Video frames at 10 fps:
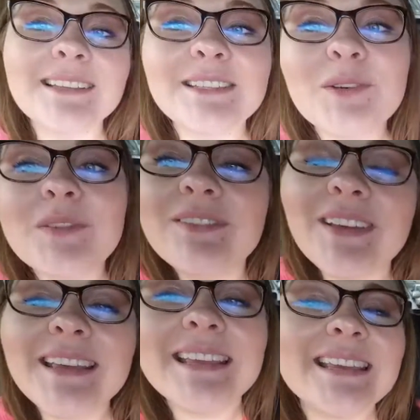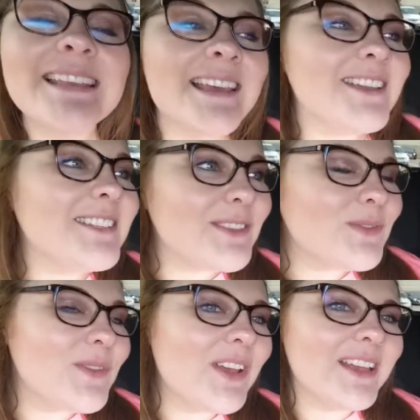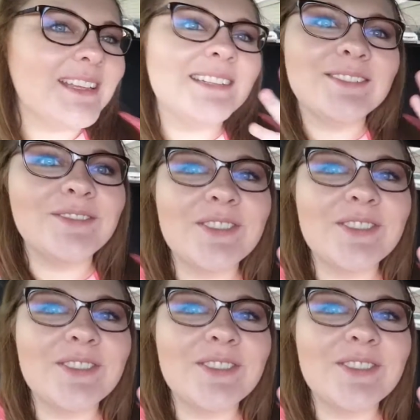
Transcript: So we finally get the couches we want